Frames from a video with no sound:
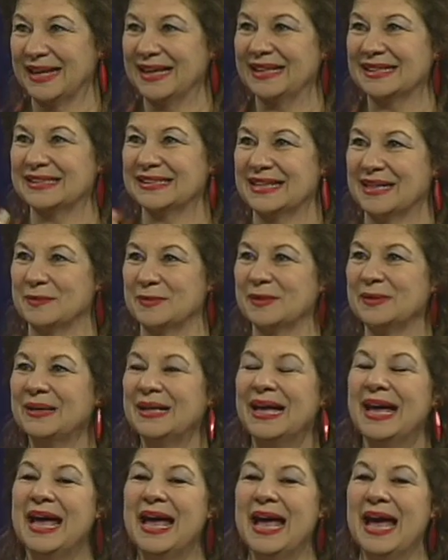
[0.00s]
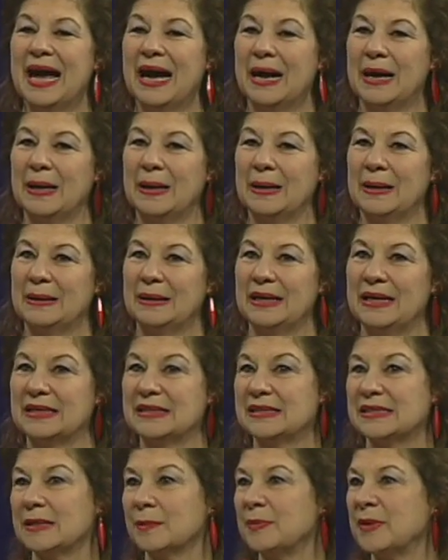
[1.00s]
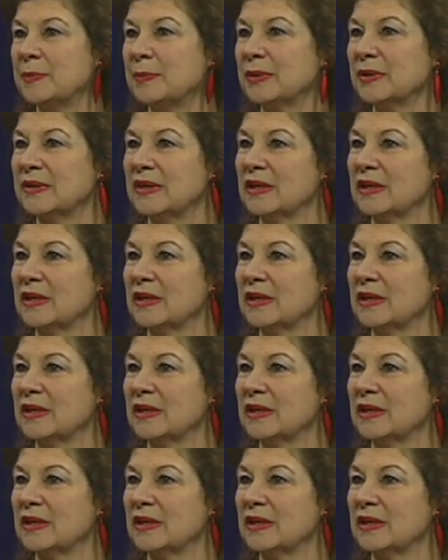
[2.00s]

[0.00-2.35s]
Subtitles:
An example. And some people